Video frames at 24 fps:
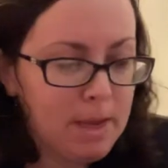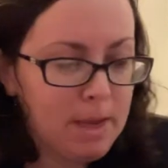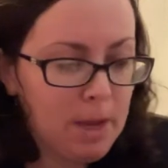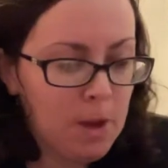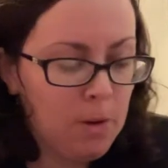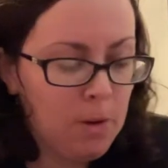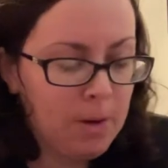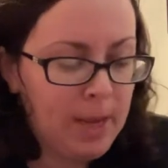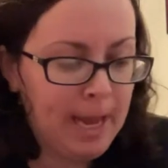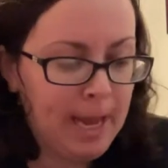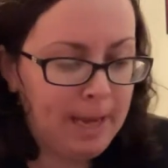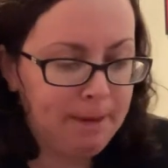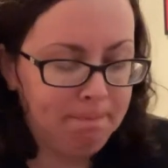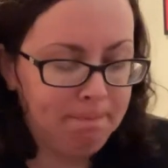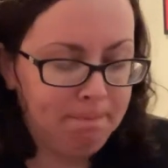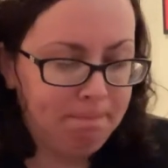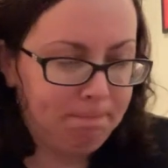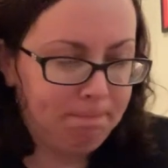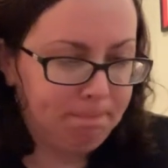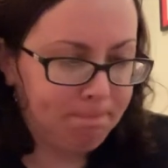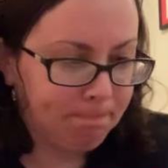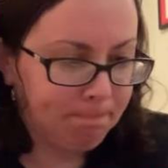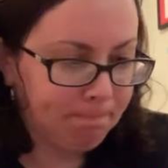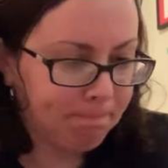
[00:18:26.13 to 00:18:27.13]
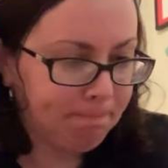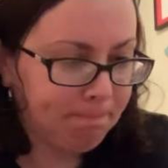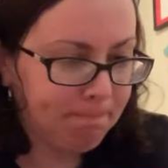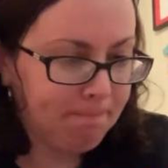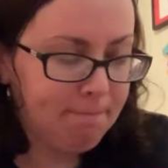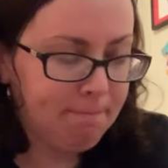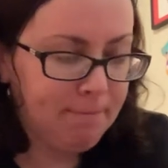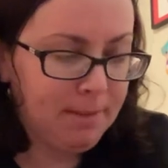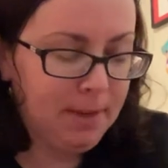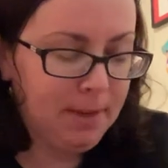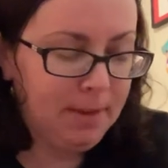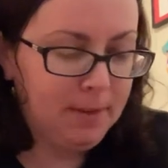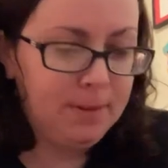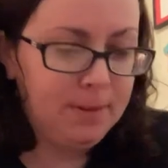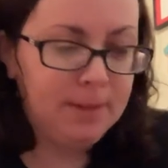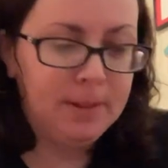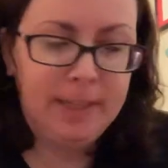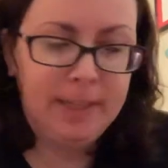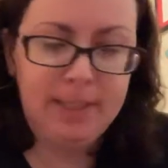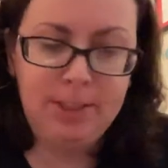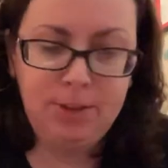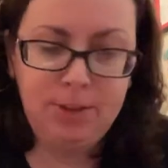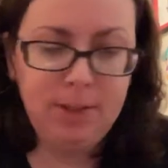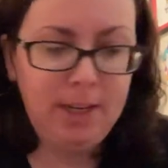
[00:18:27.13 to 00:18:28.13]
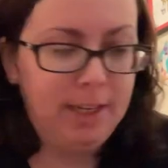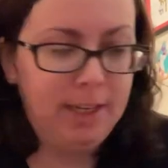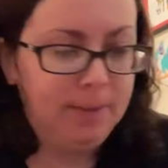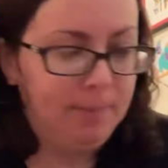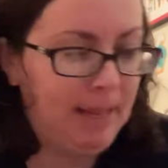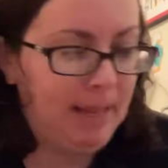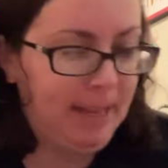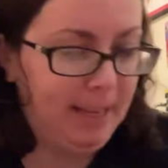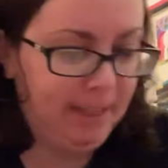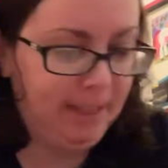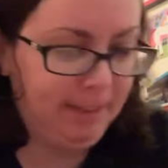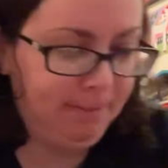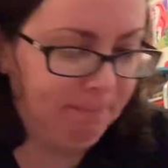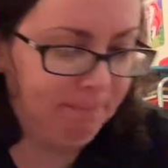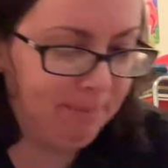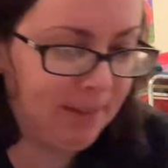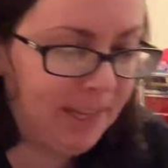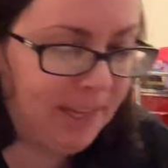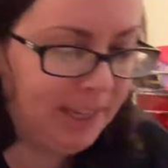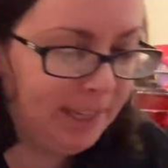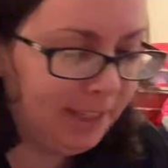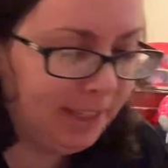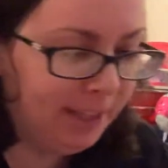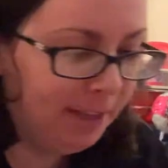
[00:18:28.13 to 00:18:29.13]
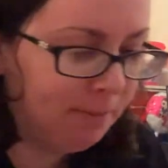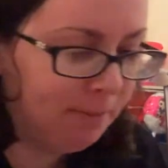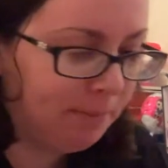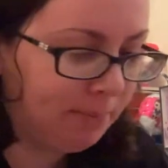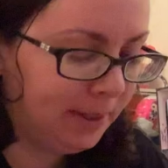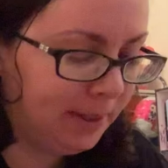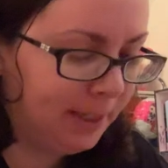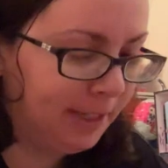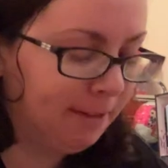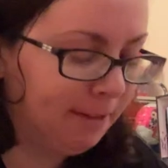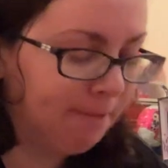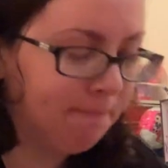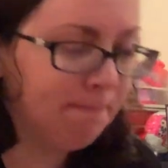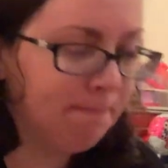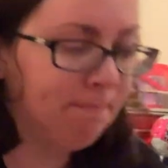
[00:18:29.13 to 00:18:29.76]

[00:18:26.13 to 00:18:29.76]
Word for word: Okay. Oh, I try to make it, but